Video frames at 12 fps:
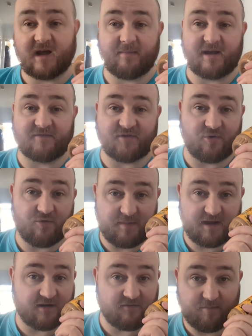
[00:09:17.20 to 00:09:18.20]
I might have to go and
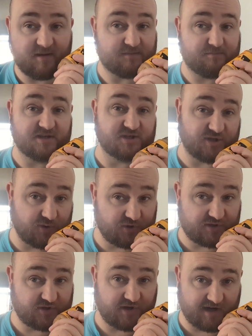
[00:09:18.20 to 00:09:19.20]
make another piece of
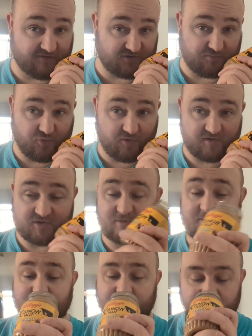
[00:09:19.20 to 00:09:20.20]
toast so I can have some more of it as
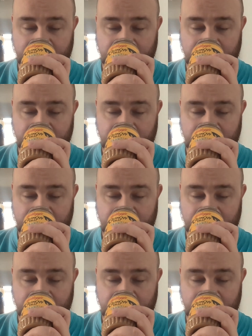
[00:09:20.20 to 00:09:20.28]
well.